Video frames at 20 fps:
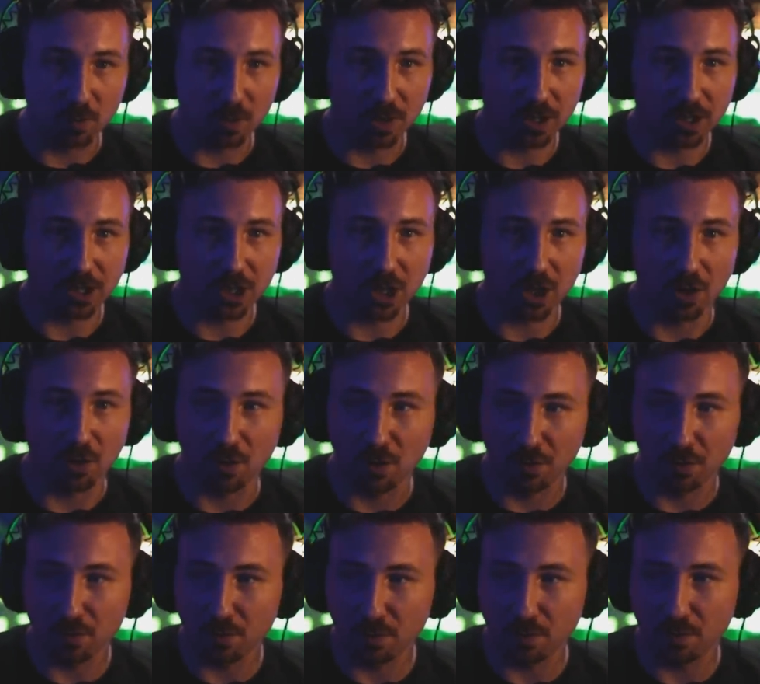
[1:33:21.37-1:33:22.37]
we're gonna go
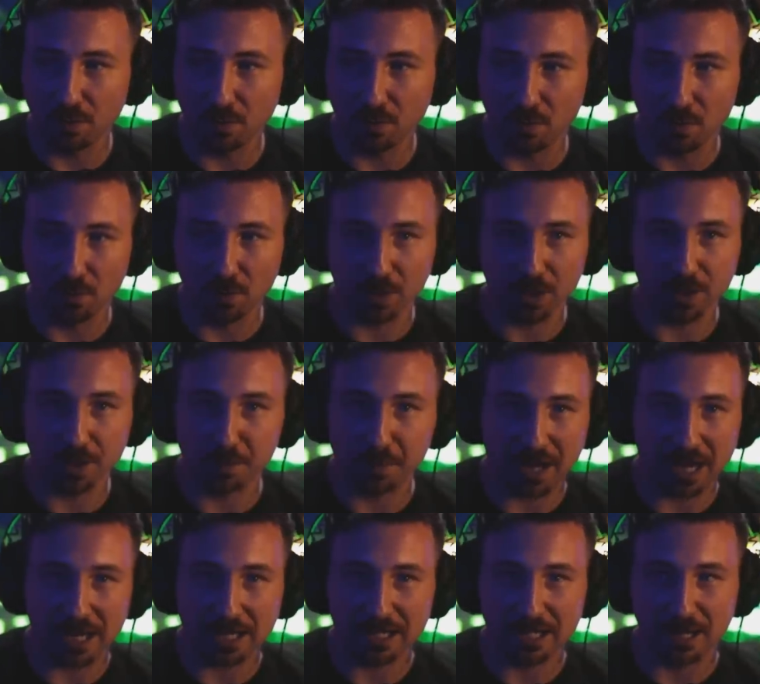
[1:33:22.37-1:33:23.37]
oh we're, we're gonna
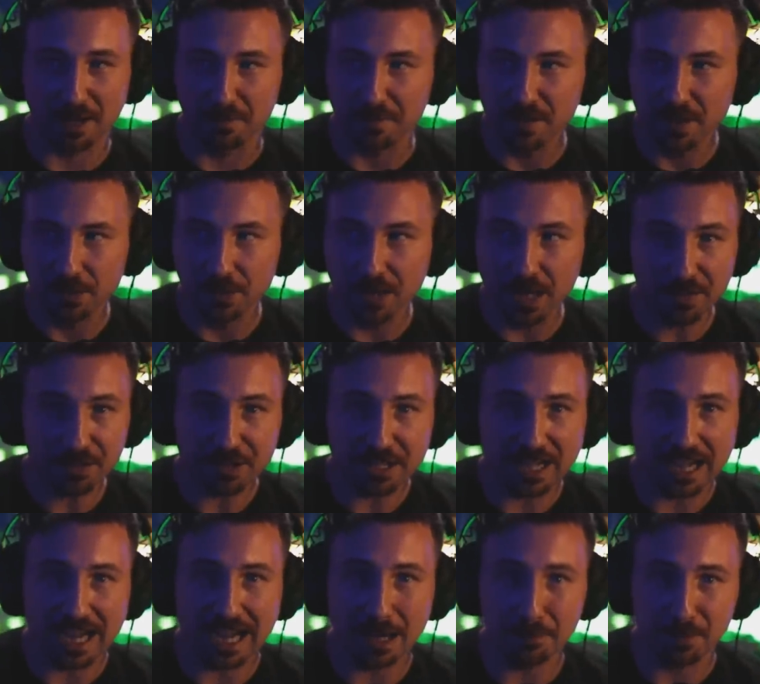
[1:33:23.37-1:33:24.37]
pack up
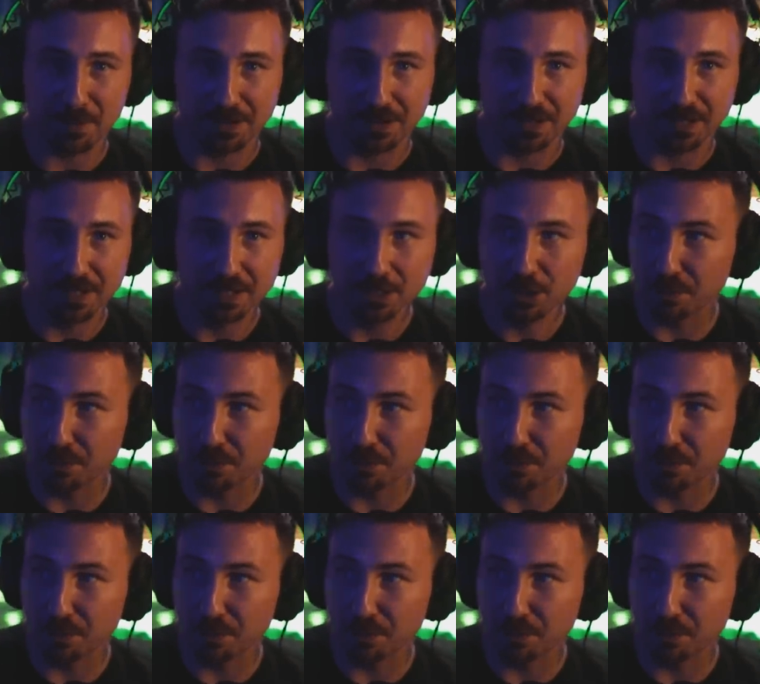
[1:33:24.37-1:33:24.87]
nothing happened